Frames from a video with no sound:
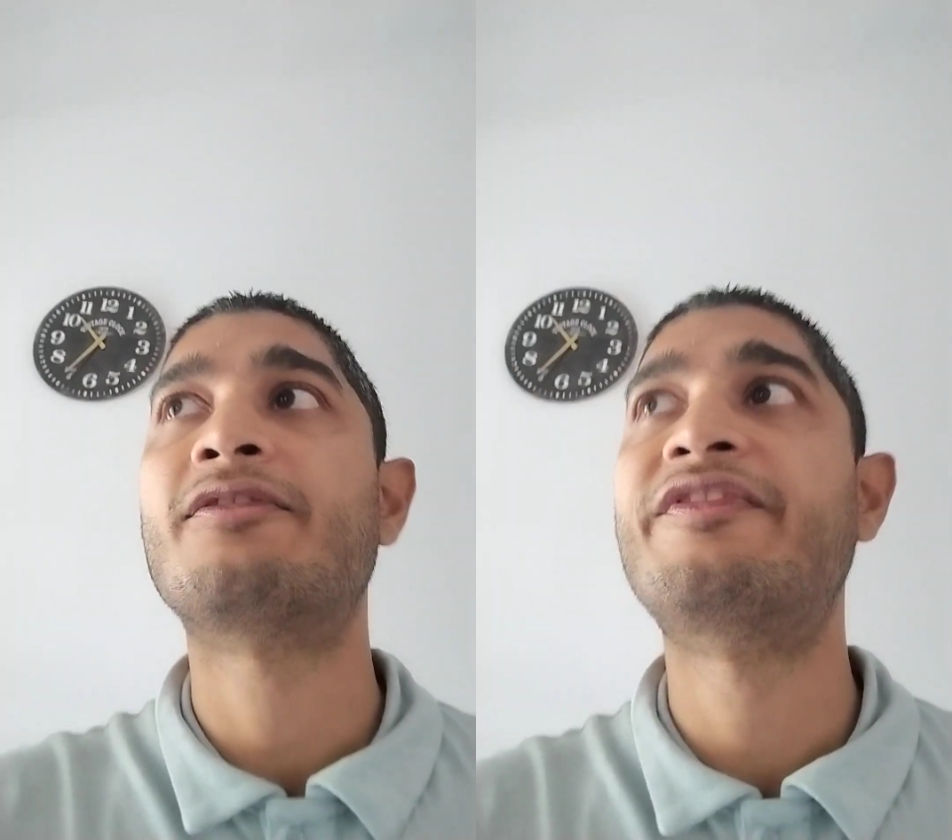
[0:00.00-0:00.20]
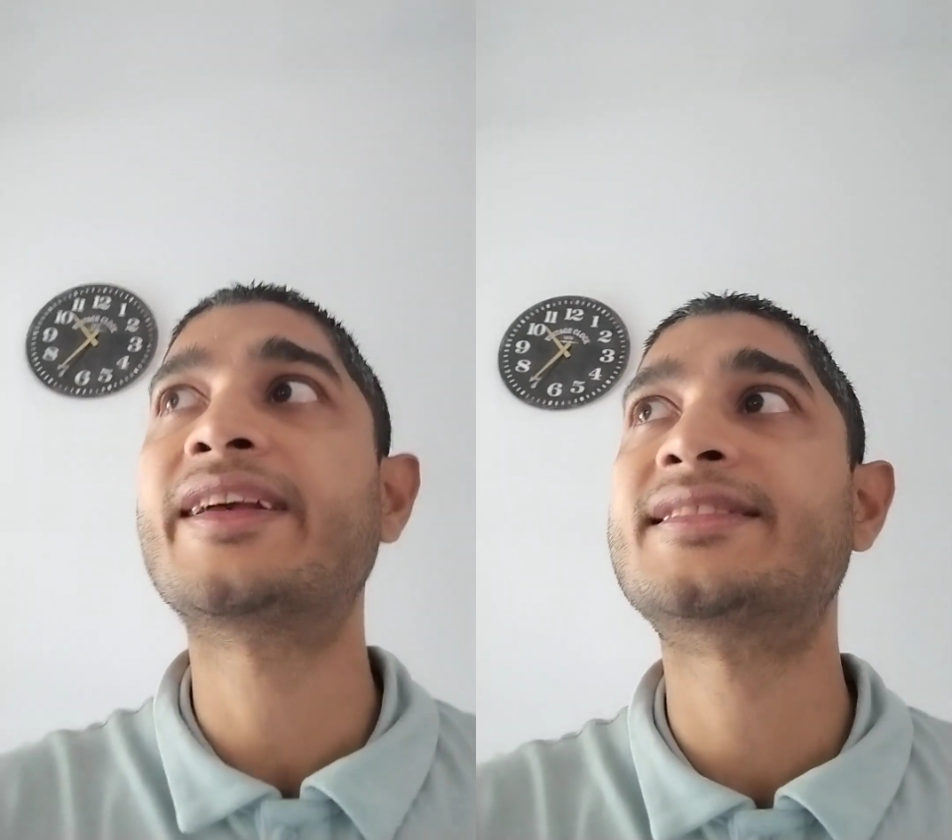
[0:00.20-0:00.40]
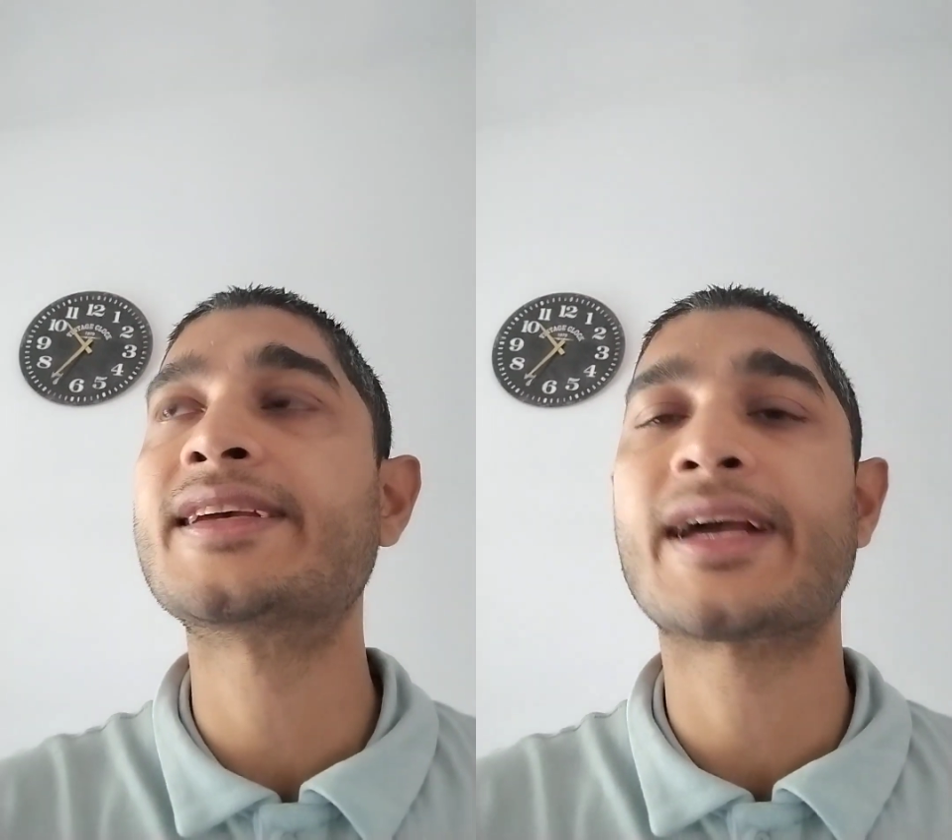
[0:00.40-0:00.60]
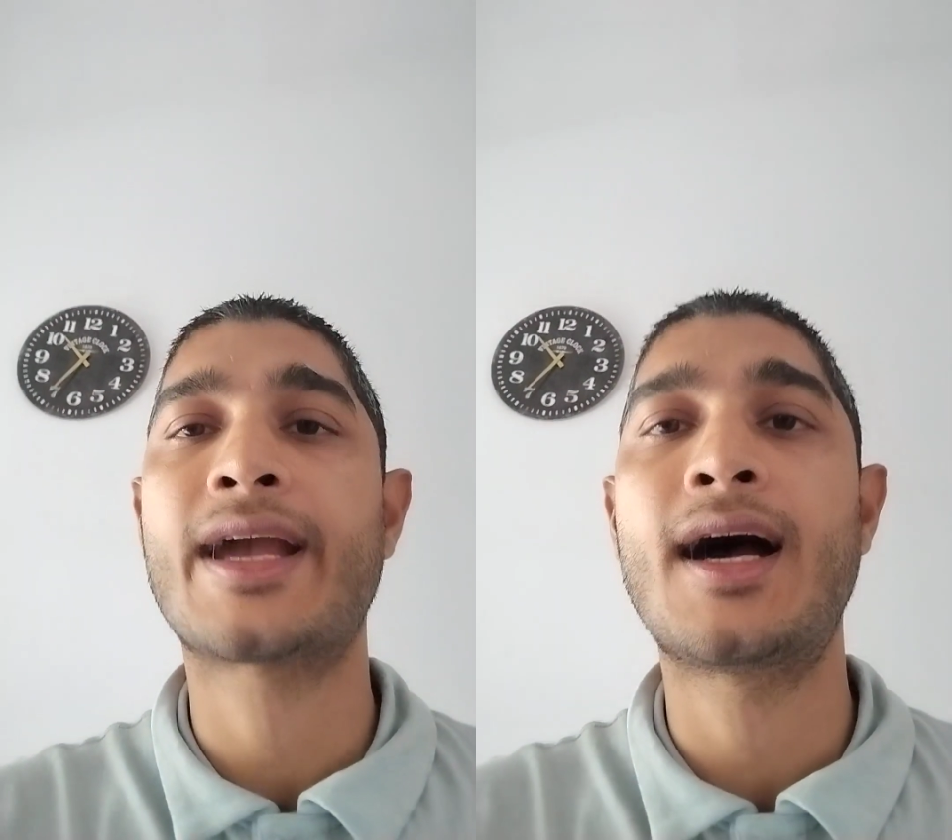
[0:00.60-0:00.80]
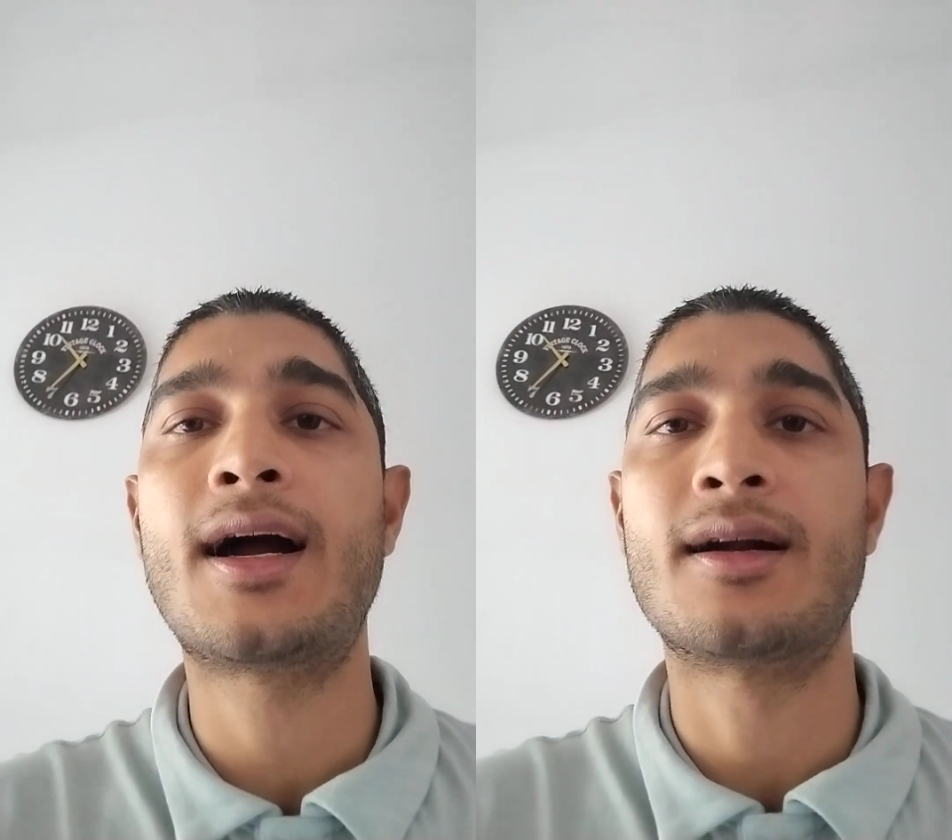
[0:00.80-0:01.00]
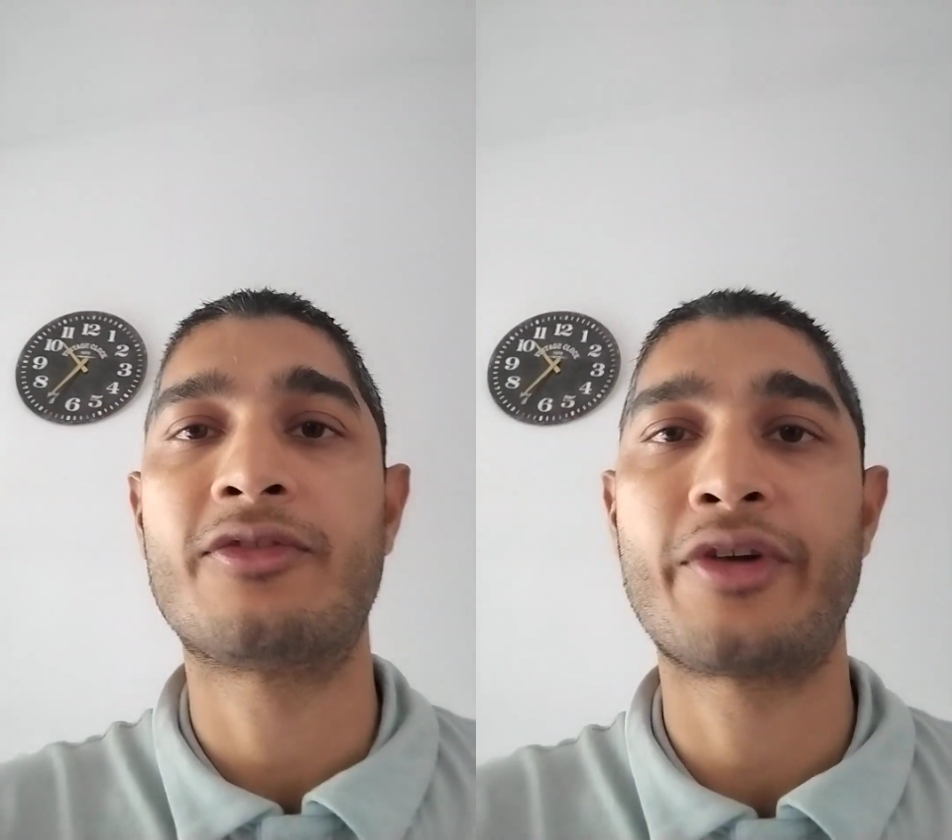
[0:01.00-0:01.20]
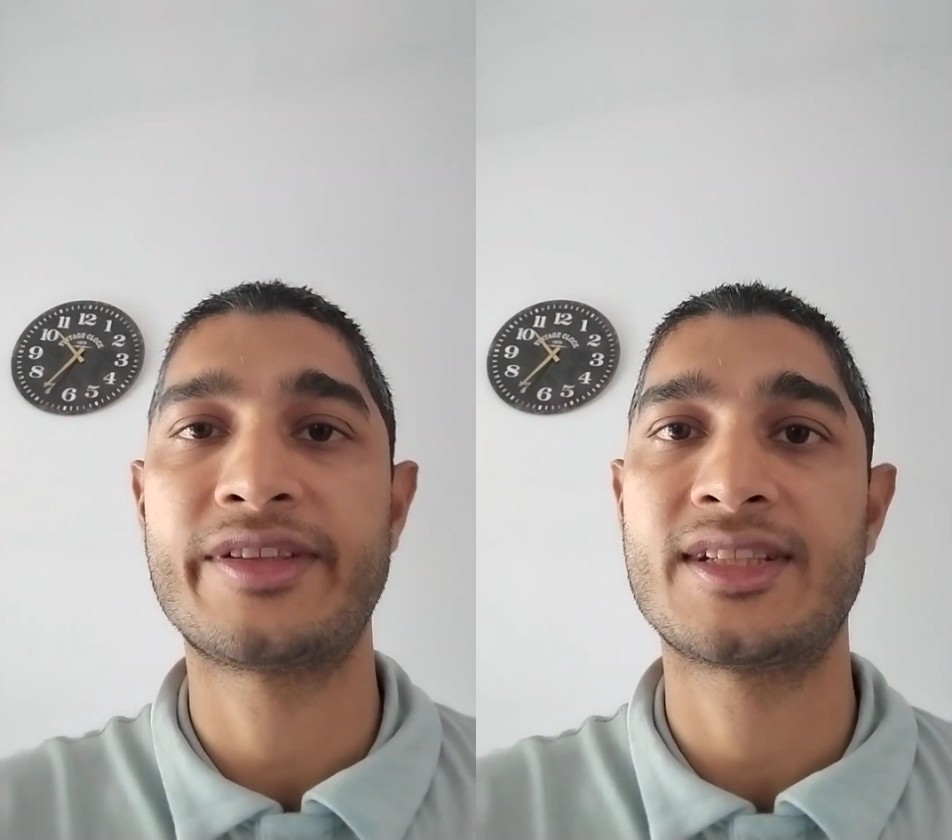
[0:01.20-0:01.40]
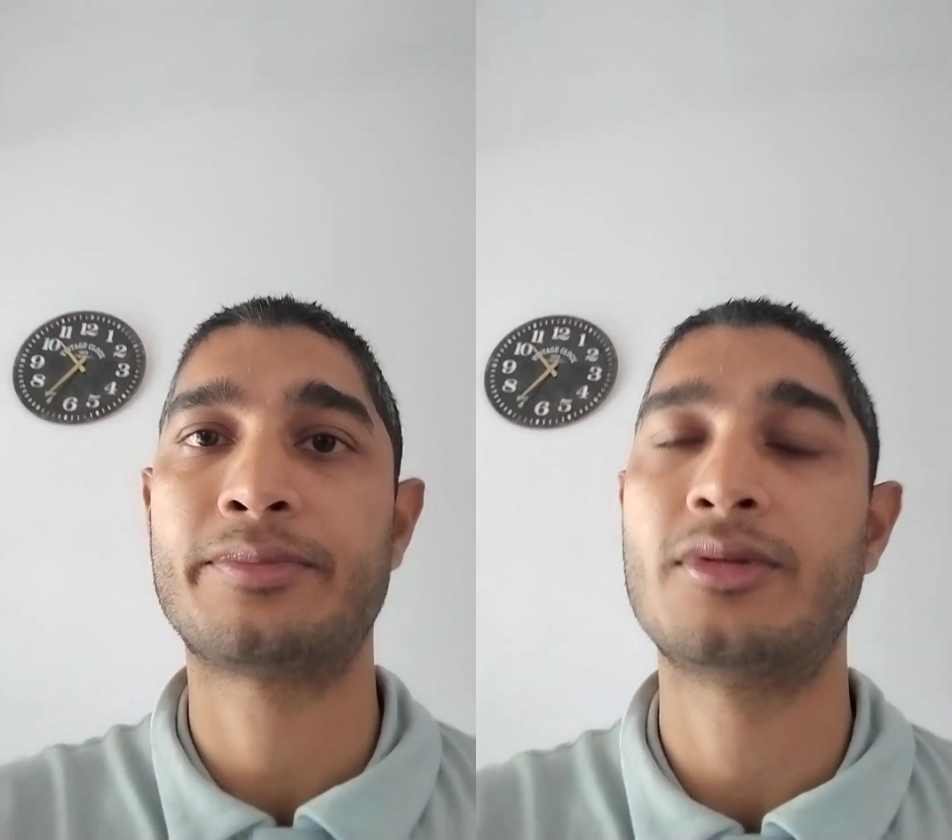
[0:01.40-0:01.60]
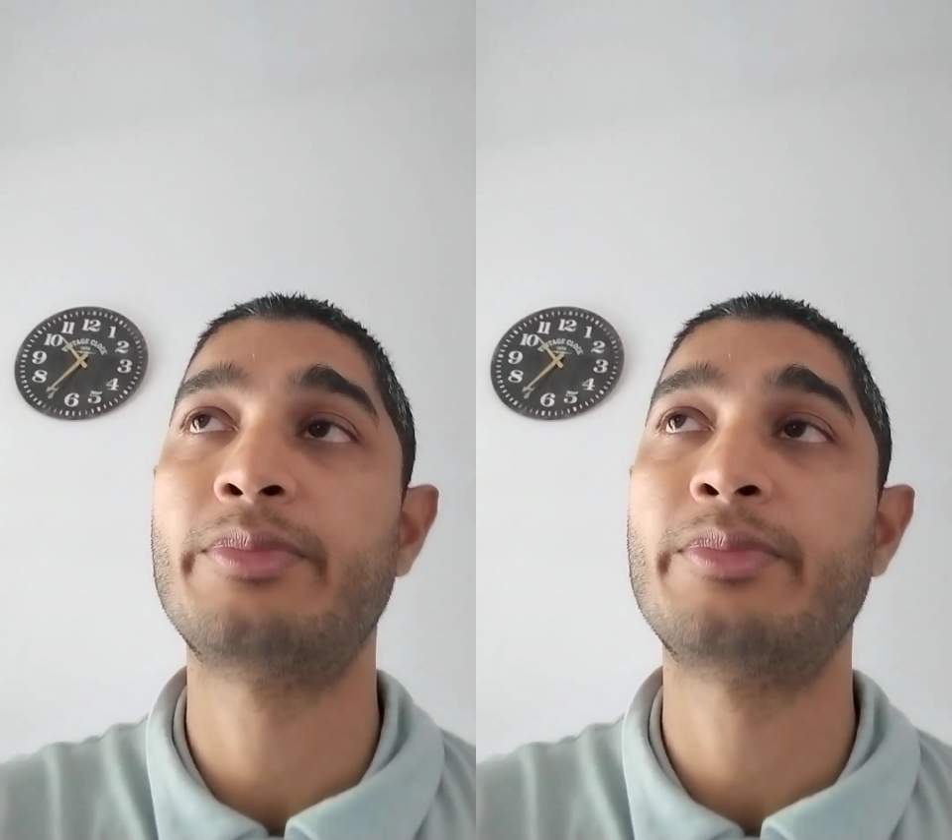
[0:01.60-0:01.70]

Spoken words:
fixing a car, for example.